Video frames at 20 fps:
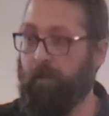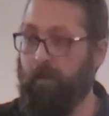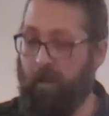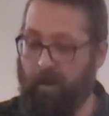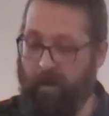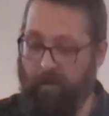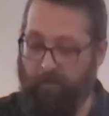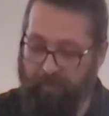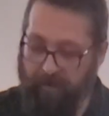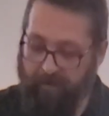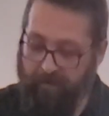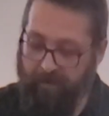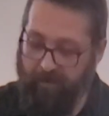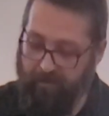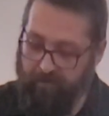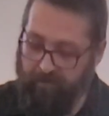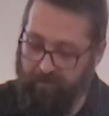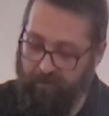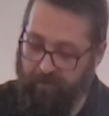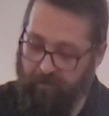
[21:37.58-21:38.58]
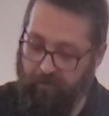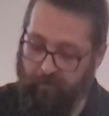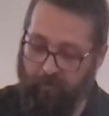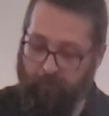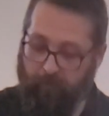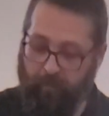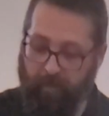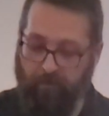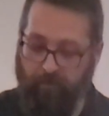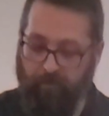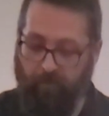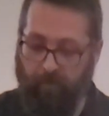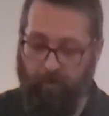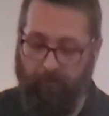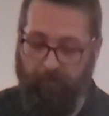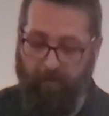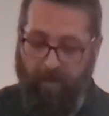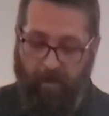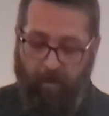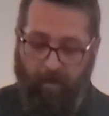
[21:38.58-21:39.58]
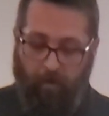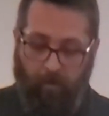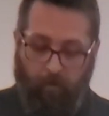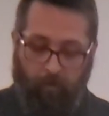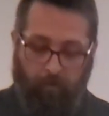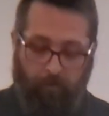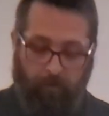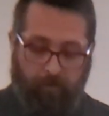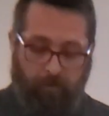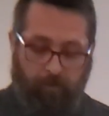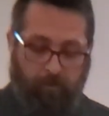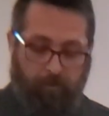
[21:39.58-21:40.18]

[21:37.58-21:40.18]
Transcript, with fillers: And I think that is such a good picture of how,